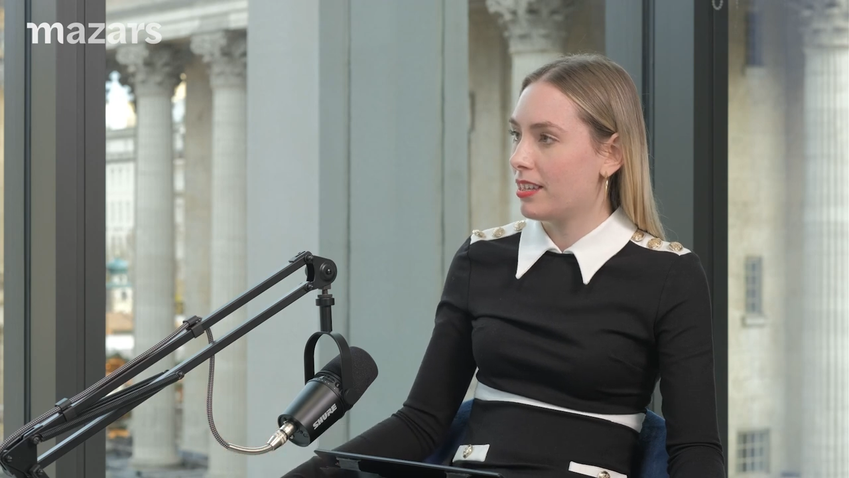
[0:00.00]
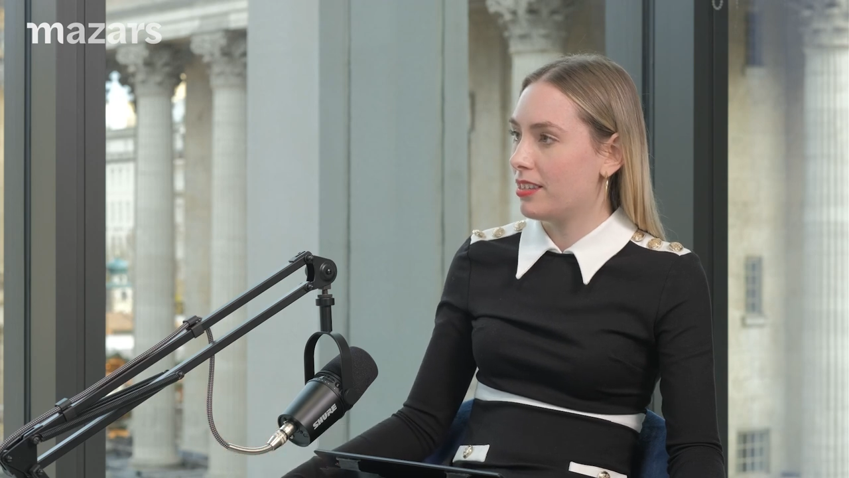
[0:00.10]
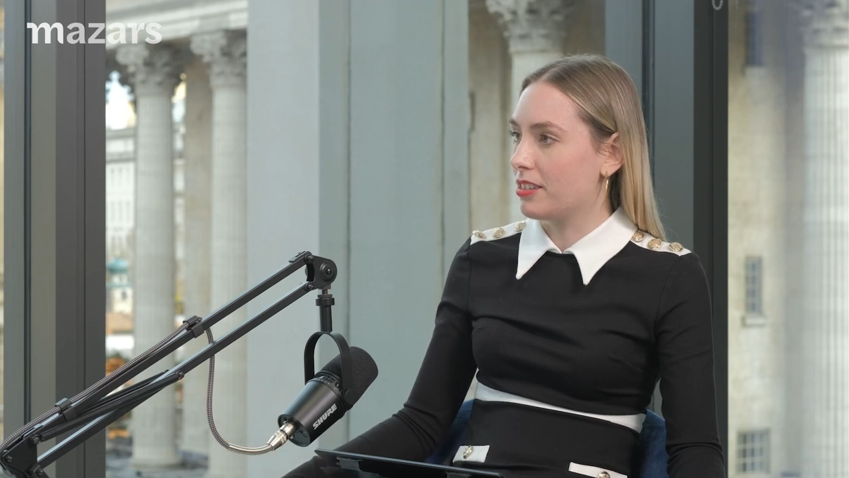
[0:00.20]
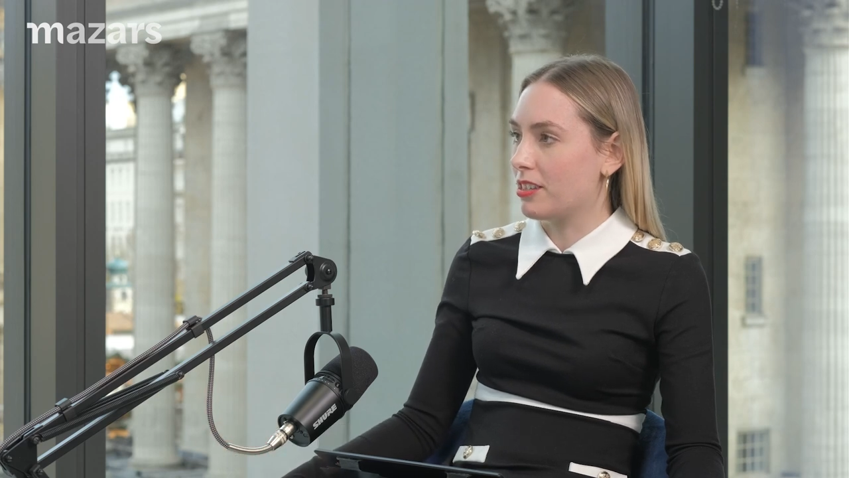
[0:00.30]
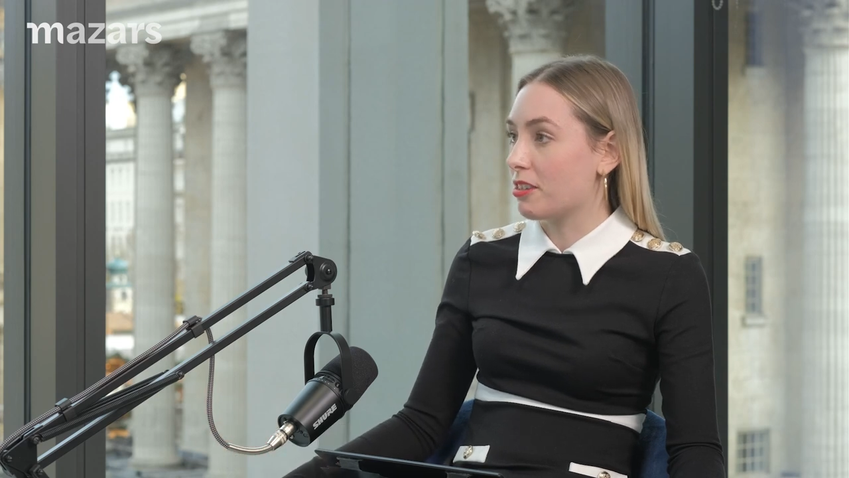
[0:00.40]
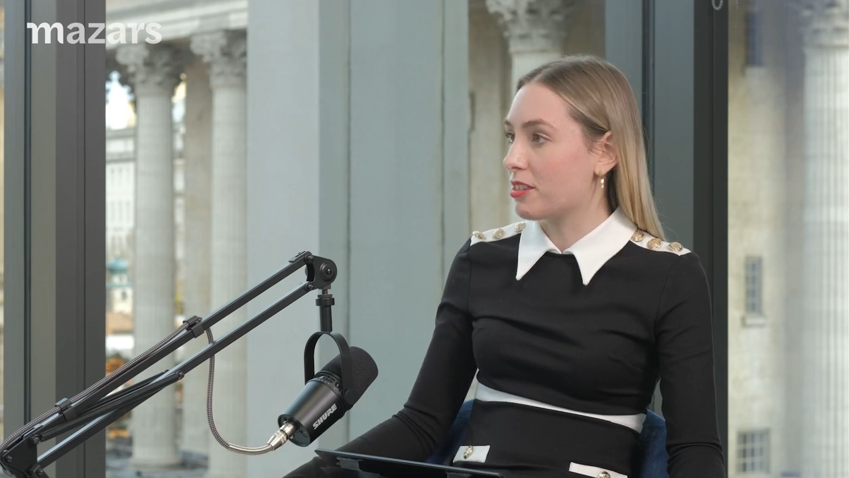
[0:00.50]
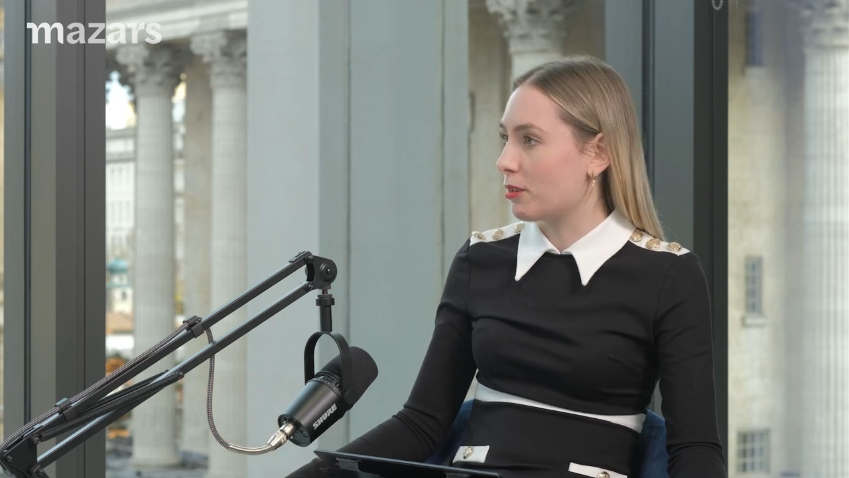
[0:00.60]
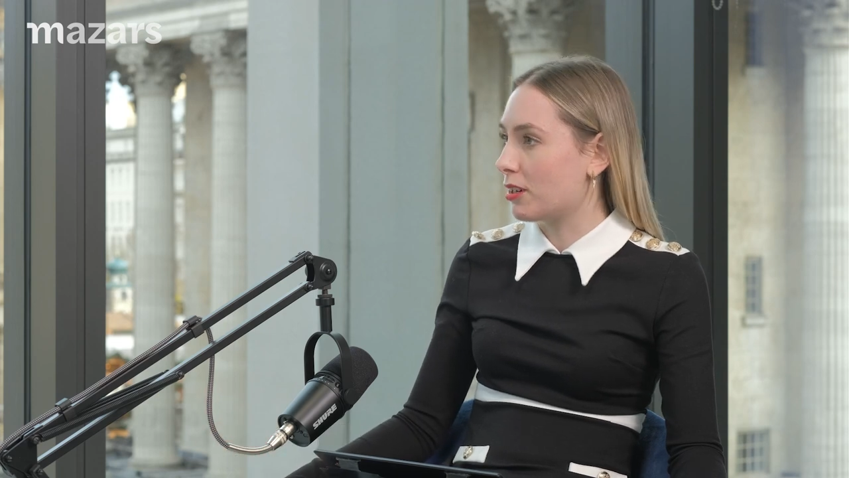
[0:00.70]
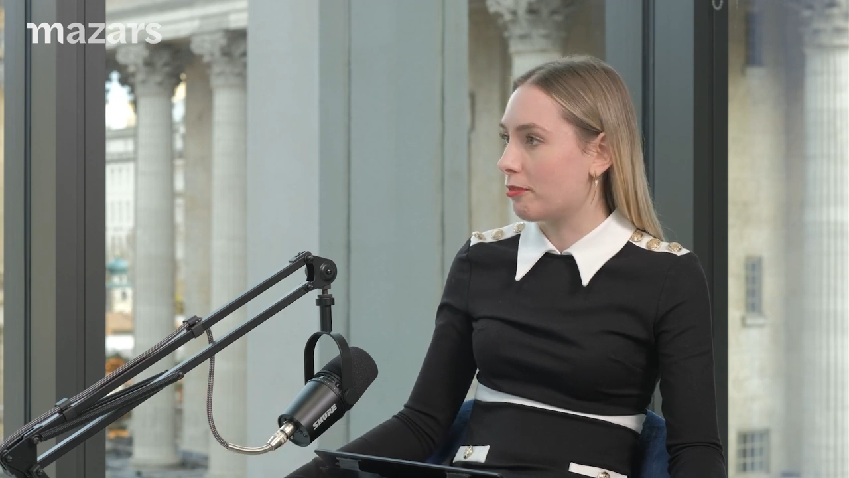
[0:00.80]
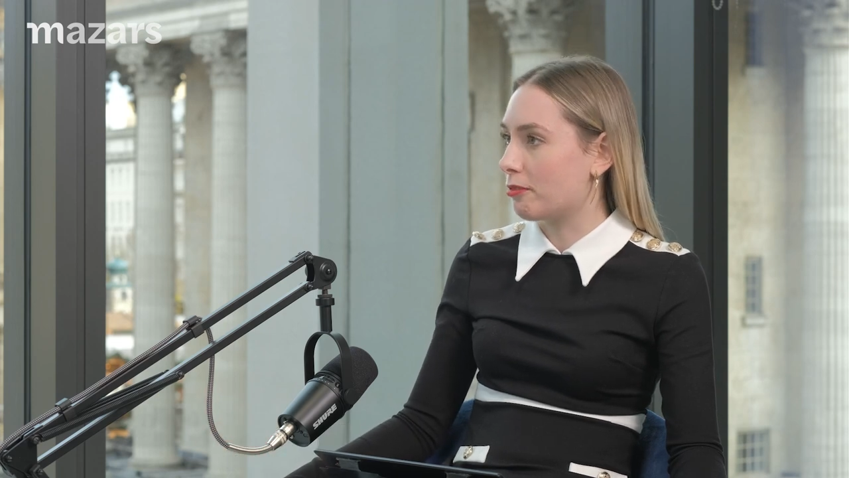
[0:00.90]
disaster
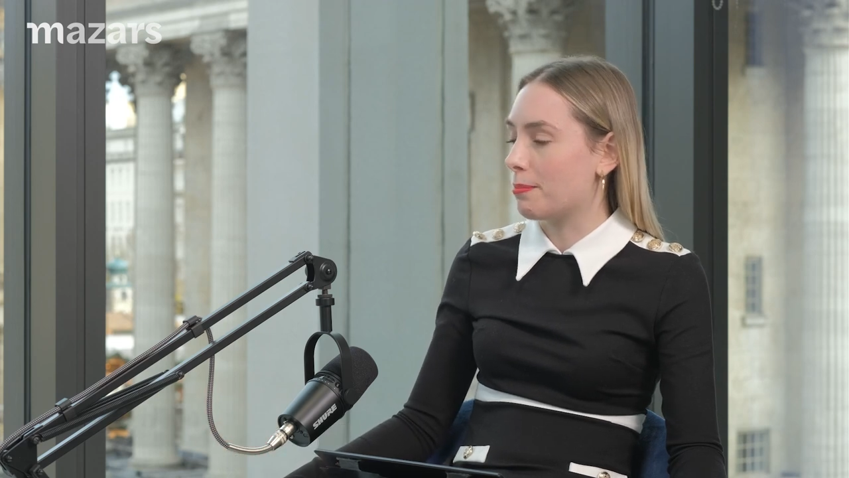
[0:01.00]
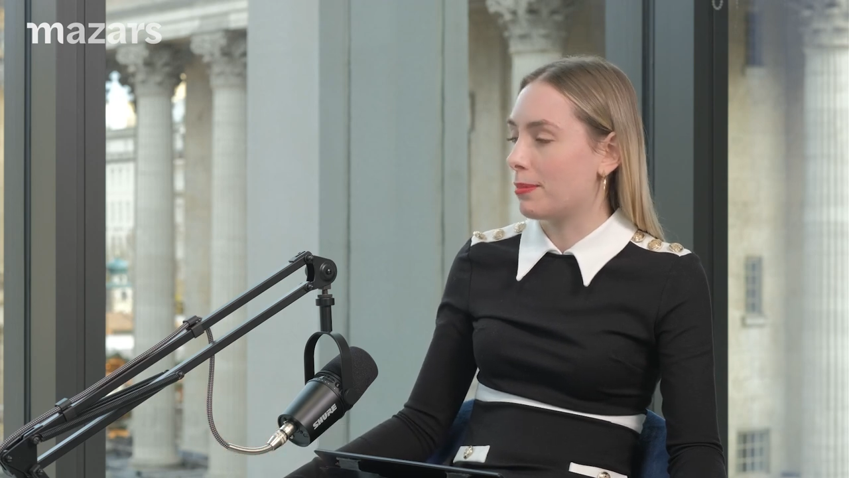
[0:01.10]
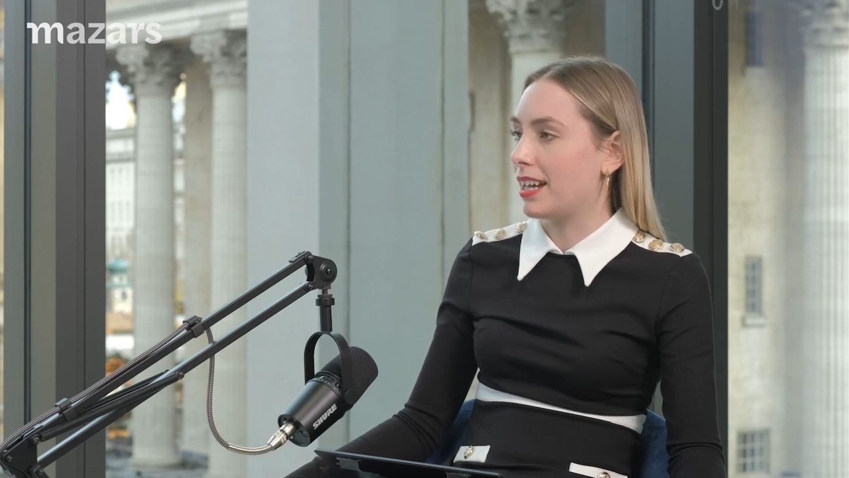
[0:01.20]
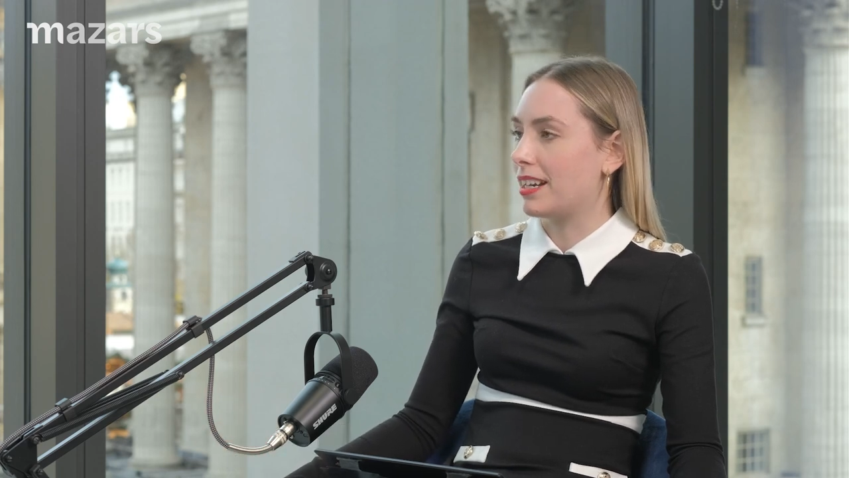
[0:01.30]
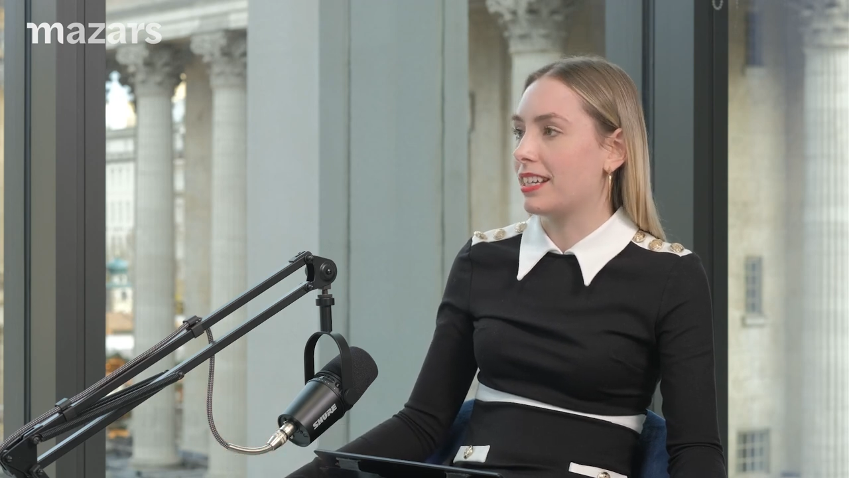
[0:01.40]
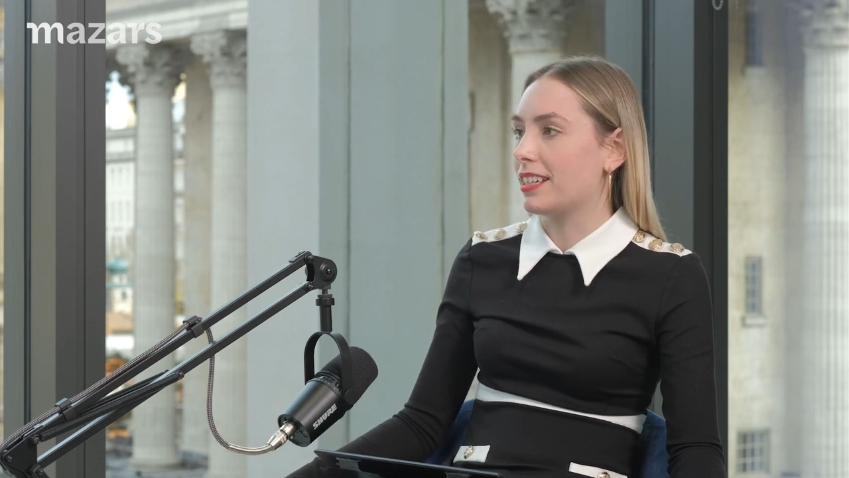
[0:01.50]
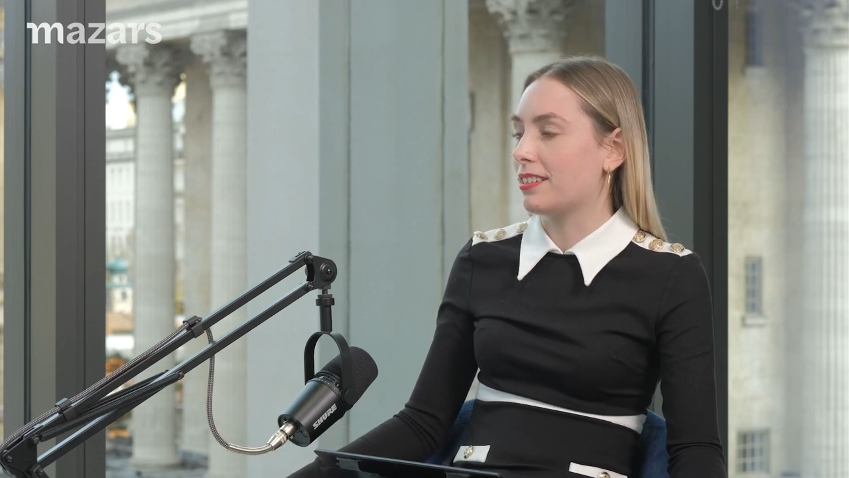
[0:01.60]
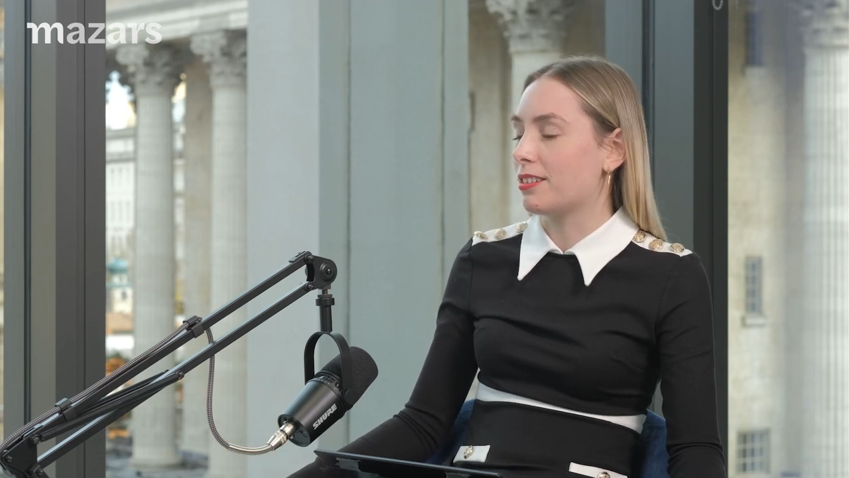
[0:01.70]
recovery planning?